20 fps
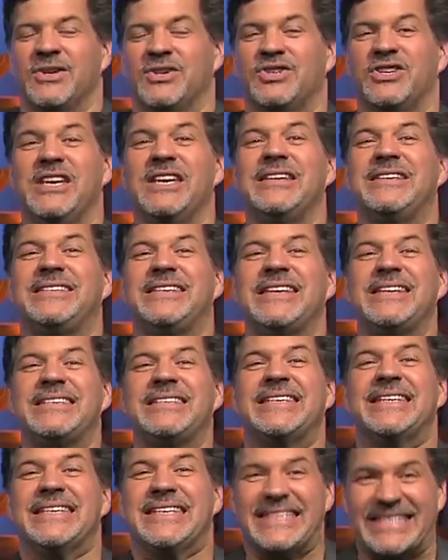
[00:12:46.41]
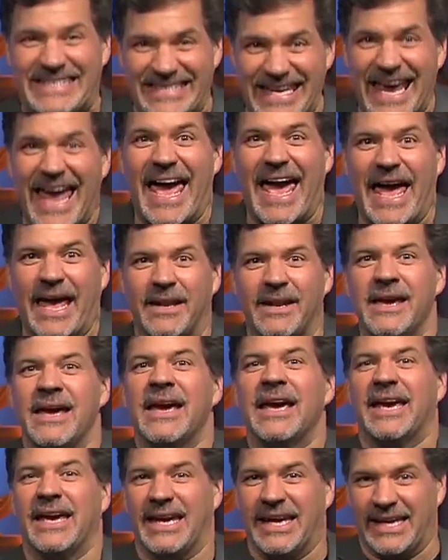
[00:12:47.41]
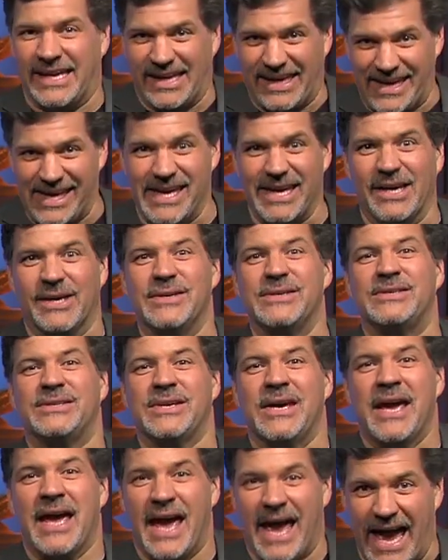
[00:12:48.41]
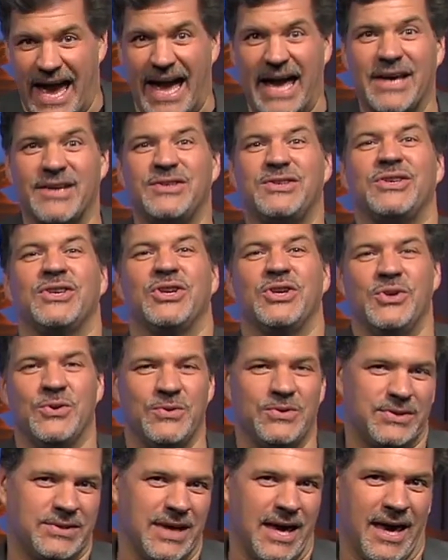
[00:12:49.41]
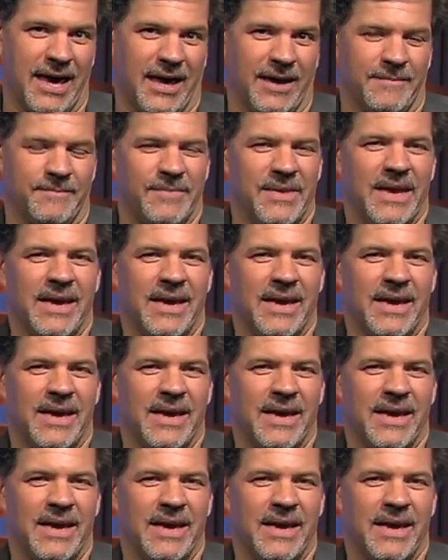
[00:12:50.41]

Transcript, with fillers: Jesus said, It is as you say.